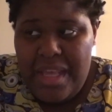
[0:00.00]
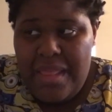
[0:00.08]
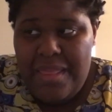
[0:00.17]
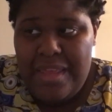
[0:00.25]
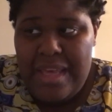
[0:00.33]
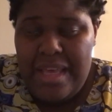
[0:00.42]

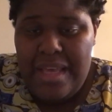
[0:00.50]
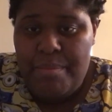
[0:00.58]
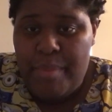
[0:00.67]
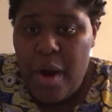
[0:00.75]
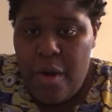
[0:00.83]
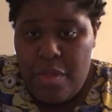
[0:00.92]
the
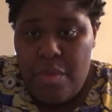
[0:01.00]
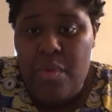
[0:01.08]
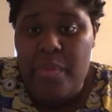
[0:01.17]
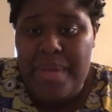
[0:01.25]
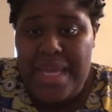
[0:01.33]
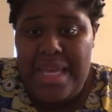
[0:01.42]
birth,
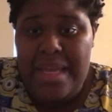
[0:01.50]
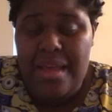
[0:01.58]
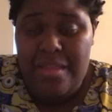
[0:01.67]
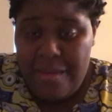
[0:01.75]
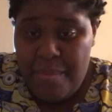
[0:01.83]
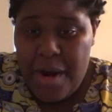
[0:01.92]

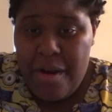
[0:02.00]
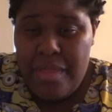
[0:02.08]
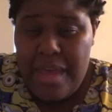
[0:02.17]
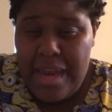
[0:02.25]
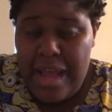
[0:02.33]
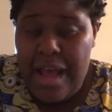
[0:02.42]

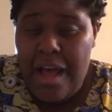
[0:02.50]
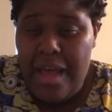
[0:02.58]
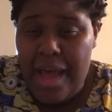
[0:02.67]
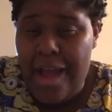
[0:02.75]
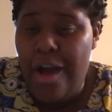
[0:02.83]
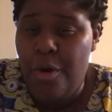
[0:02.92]
and
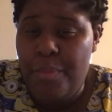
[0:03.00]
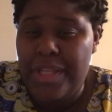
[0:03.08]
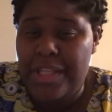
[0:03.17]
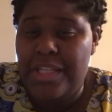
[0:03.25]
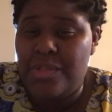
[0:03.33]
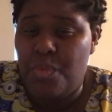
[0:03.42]
I hope
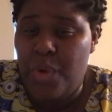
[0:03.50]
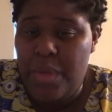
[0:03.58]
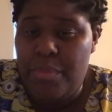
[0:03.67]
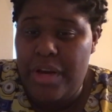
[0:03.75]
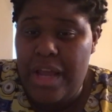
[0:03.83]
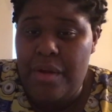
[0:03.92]
at least
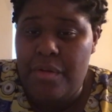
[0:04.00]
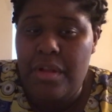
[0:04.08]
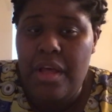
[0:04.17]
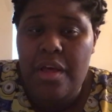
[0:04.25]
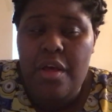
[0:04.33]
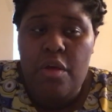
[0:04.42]
one prenatal
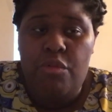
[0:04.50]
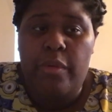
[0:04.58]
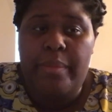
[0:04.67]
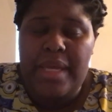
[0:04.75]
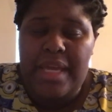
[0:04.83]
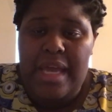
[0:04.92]

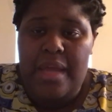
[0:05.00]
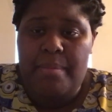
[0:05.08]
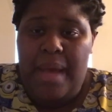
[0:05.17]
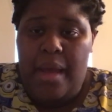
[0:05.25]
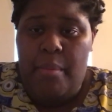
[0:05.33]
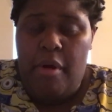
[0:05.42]
will be in
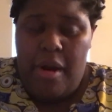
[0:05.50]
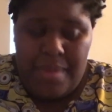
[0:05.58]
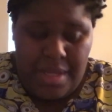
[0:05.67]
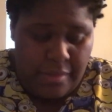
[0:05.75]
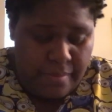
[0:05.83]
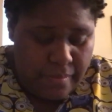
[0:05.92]
my apartment.